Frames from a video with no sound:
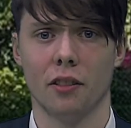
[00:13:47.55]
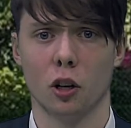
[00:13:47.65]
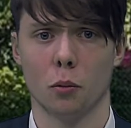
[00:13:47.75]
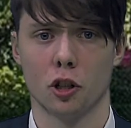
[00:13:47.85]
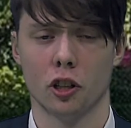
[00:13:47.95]

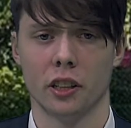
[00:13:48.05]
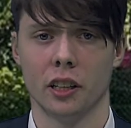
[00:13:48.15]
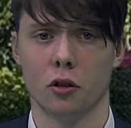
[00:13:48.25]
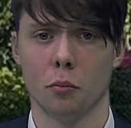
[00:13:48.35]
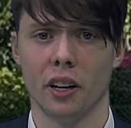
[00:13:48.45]
opportunity
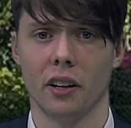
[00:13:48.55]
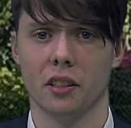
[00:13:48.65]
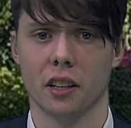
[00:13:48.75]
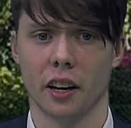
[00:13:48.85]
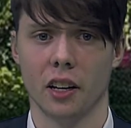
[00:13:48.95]
to make his
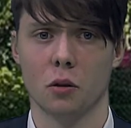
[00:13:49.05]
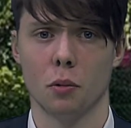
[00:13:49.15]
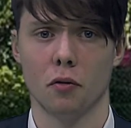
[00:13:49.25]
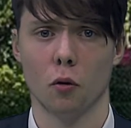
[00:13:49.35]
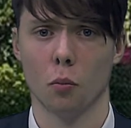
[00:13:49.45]
case
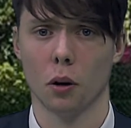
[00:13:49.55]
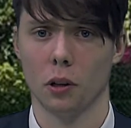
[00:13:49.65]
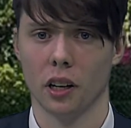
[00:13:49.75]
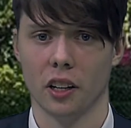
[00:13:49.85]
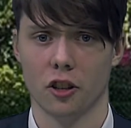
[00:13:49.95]
before
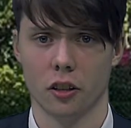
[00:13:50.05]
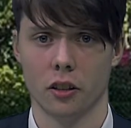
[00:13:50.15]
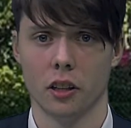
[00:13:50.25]
publication.